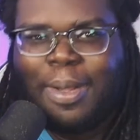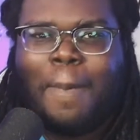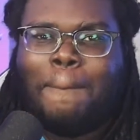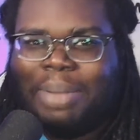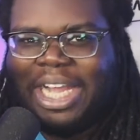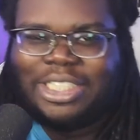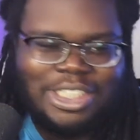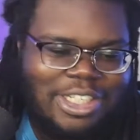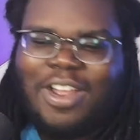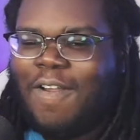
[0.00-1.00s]
Bitch,
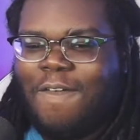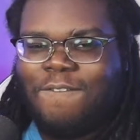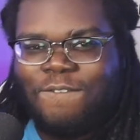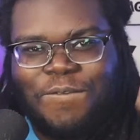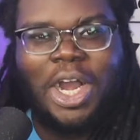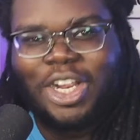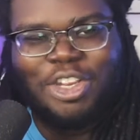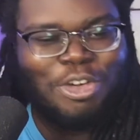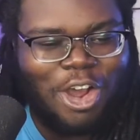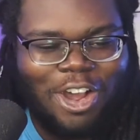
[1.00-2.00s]
fuck you,
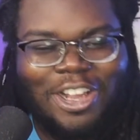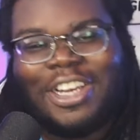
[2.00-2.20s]
dog.